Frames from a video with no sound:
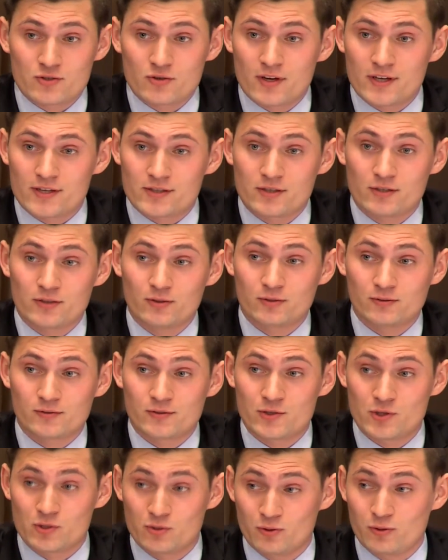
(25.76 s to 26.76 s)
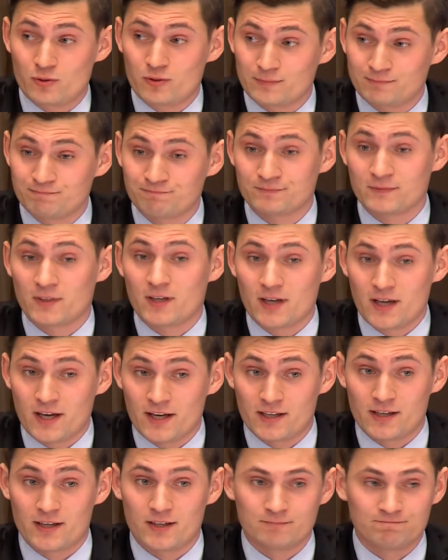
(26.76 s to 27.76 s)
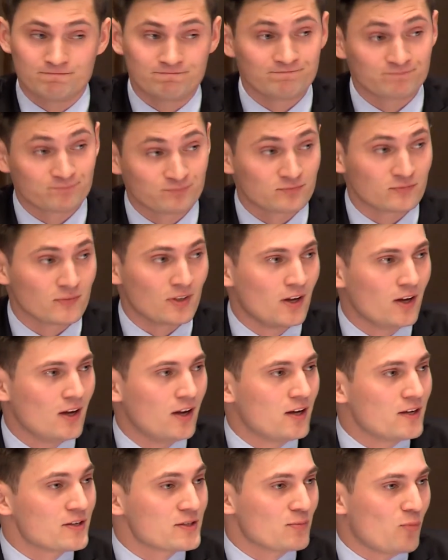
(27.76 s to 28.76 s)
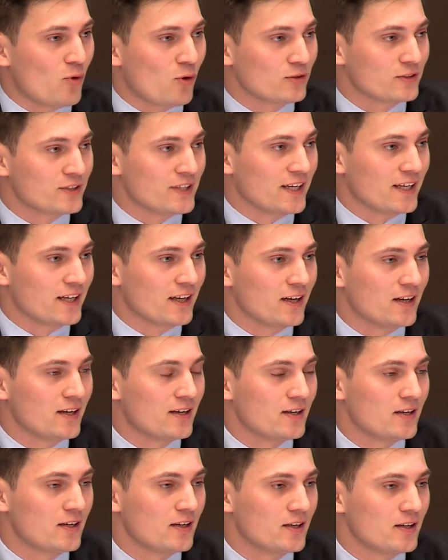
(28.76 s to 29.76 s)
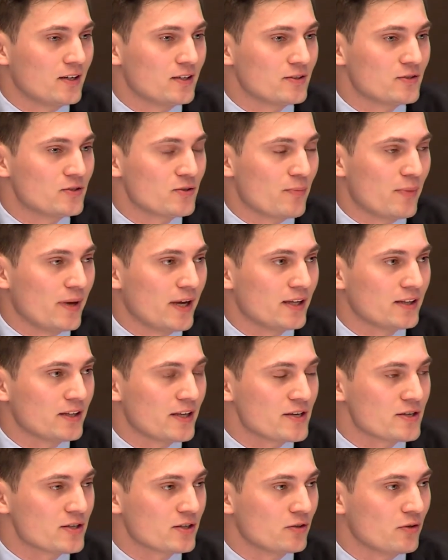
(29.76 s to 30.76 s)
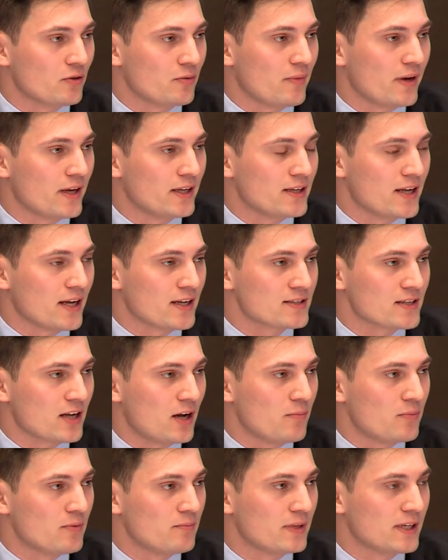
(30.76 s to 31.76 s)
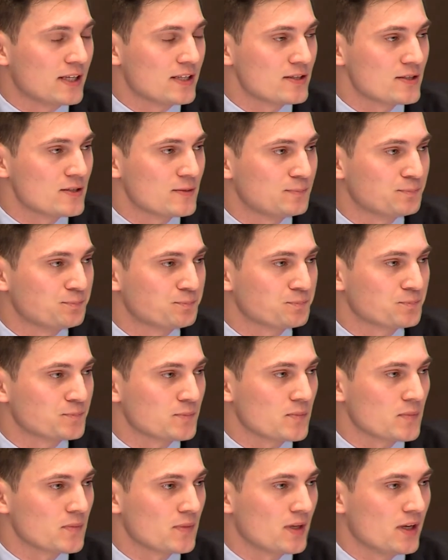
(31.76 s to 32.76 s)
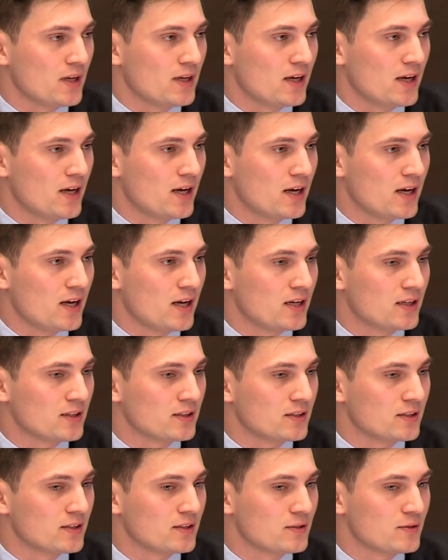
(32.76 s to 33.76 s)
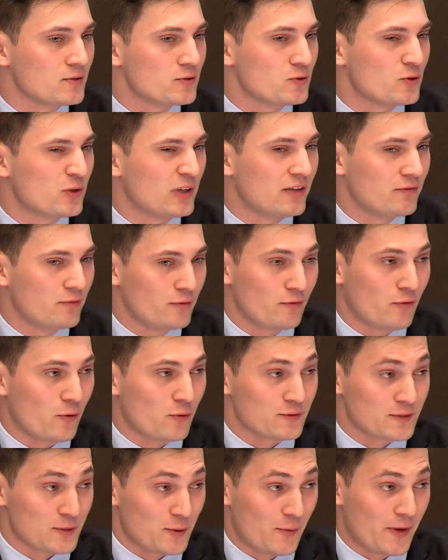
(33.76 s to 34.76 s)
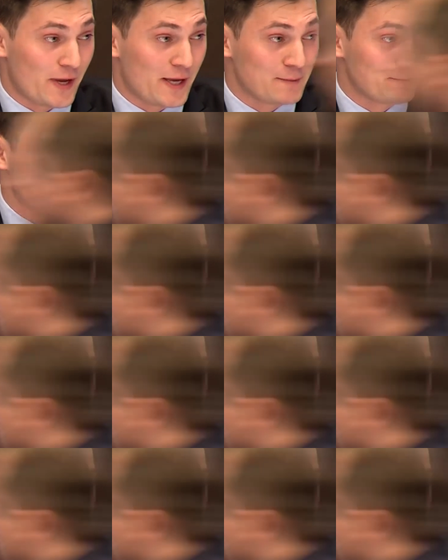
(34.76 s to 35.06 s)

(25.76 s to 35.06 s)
to ask you to do kind of small thing, to pay attention on my next couple minutes and to leave your phones away.